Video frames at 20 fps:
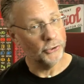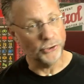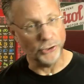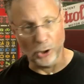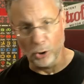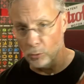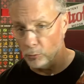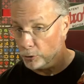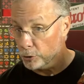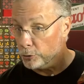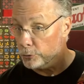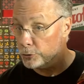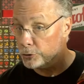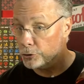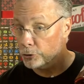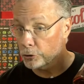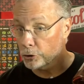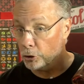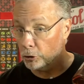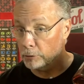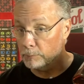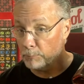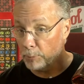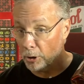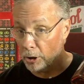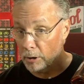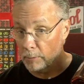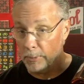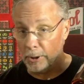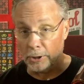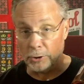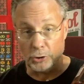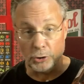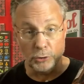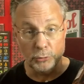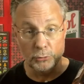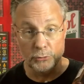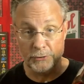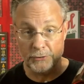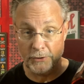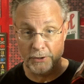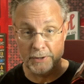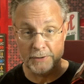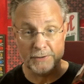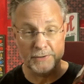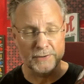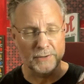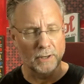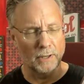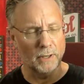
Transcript: Don't use your good bourbon, use this